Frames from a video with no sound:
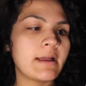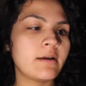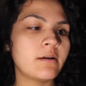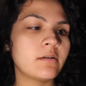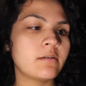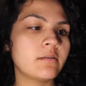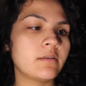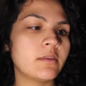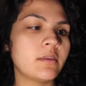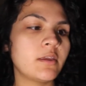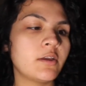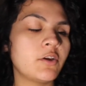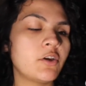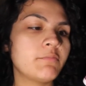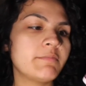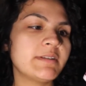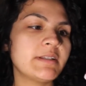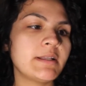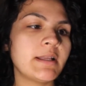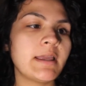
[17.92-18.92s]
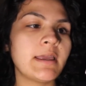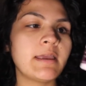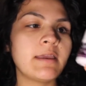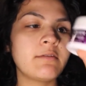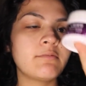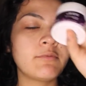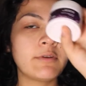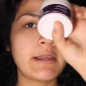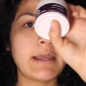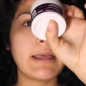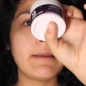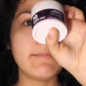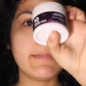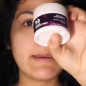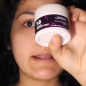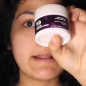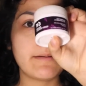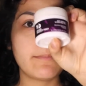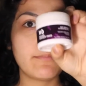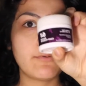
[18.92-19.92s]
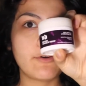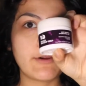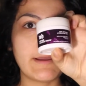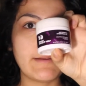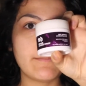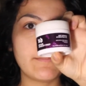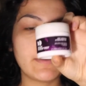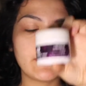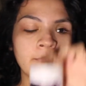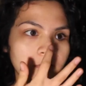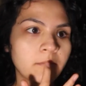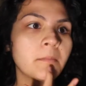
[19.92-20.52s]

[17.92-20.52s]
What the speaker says: out the Urban Decay Rehab Makeup Prep.